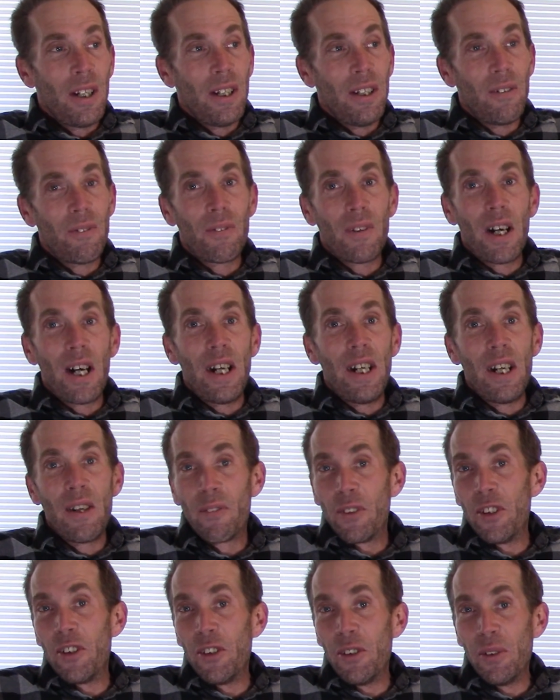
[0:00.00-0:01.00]
if I
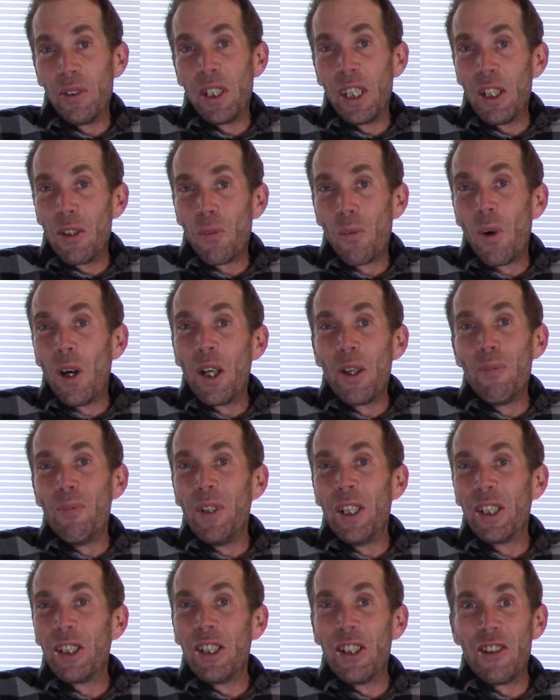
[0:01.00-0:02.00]
ever do get 1
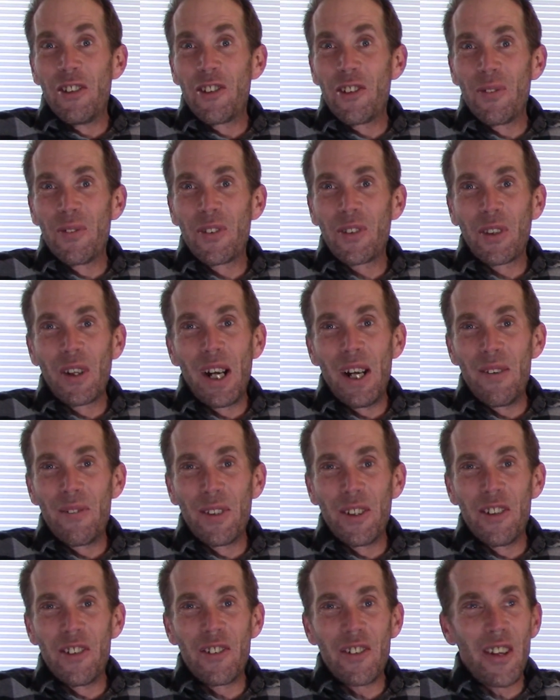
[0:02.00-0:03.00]
million
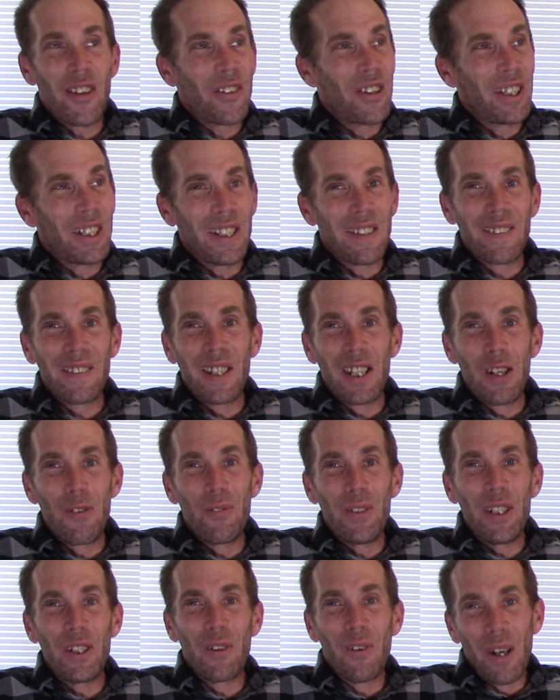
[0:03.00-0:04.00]
subscribers, I think it's going to
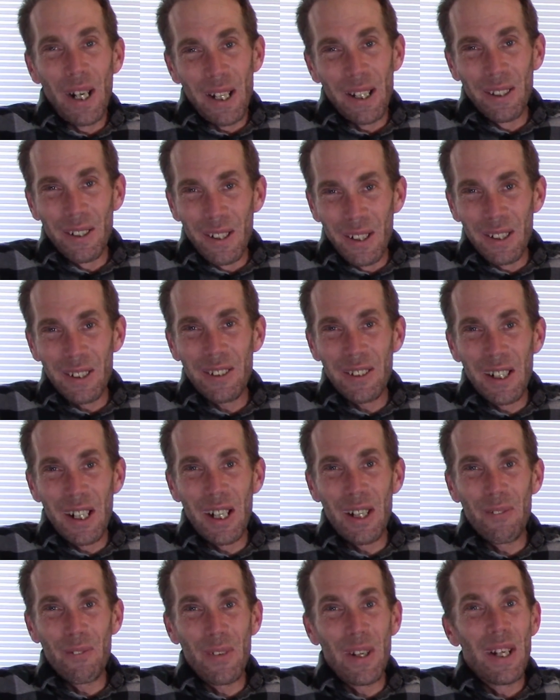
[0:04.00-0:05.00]
be quite a long
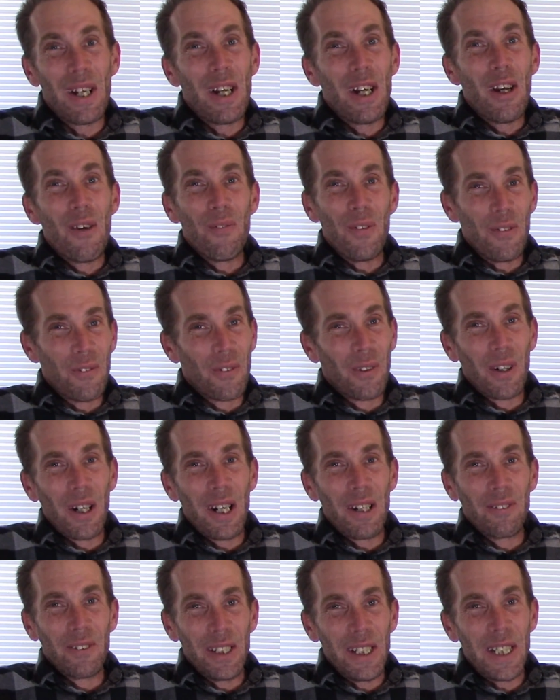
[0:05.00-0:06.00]
time before
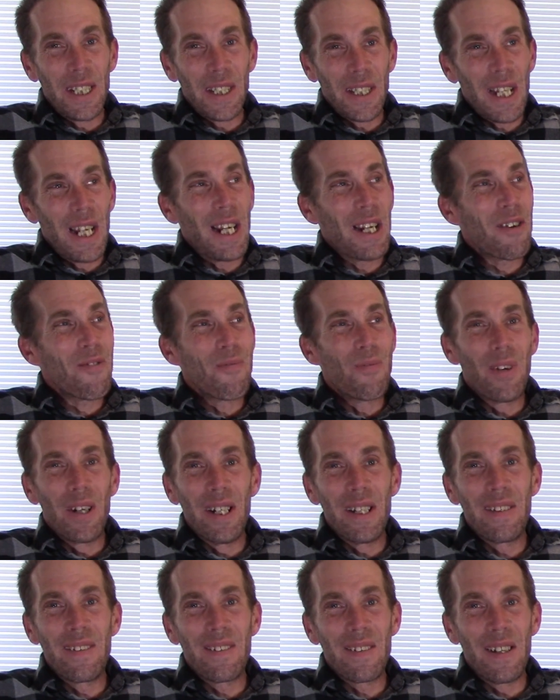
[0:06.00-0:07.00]
I reach that.
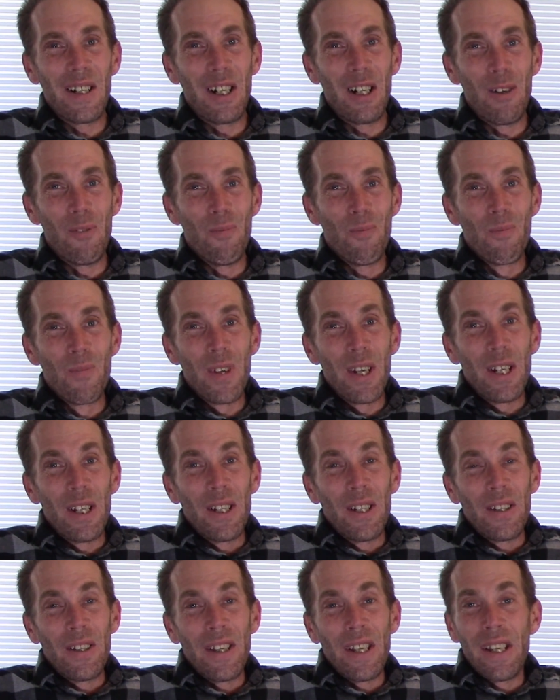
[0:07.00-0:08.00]
But
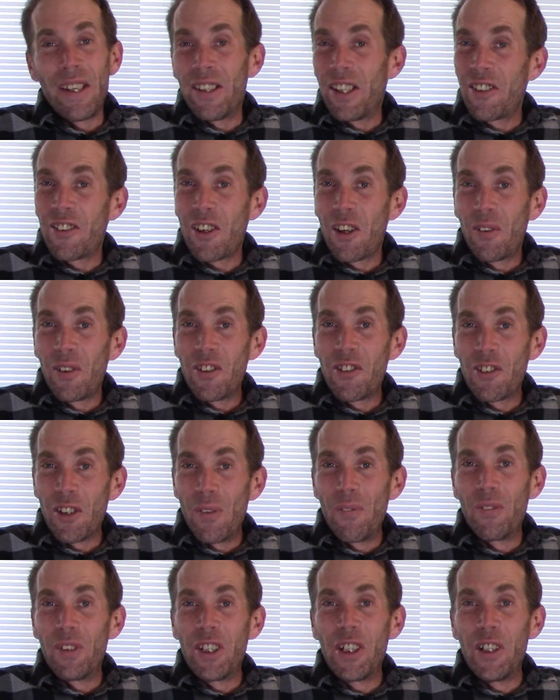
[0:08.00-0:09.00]
that's always
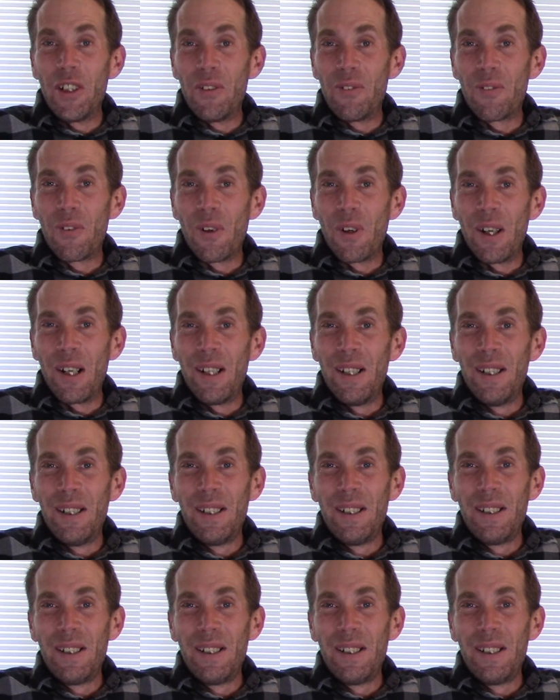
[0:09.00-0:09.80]
something to shoot for.